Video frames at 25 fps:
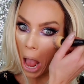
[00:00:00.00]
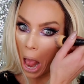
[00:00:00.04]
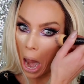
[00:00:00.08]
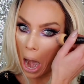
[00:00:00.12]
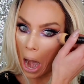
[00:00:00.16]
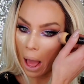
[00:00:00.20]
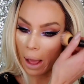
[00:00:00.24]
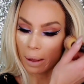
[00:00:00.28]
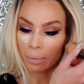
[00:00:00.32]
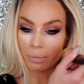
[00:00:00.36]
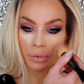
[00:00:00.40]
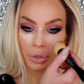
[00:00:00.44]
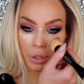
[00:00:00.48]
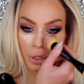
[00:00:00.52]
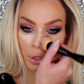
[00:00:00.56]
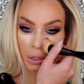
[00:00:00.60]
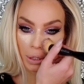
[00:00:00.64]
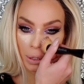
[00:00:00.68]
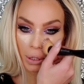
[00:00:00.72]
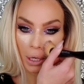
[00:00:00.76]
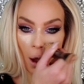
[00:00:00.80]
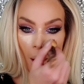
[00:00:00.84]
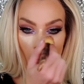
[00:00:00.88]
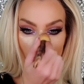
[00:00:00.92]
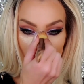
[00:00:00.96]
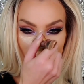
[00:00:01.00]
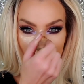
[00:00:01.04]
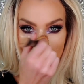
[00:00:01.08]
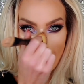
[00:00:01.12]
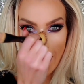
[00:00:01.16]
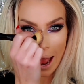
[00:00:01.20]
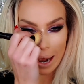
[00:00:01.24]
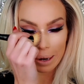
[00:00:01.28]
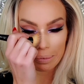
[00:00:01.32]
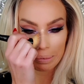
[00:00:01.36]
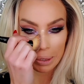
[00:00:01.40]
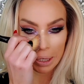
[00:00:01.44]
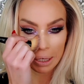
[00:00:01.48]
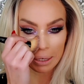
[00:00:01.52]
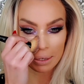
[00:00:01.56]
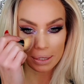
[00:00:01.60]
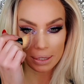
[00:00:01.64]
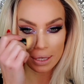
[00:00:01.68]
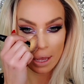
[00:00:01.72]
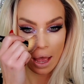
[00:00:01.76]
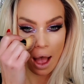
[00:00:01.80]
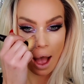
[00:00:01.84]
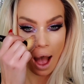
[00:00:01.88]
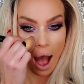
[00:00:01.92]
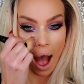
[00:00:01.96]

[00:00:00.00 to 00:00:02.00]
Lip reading: And I'm so glad because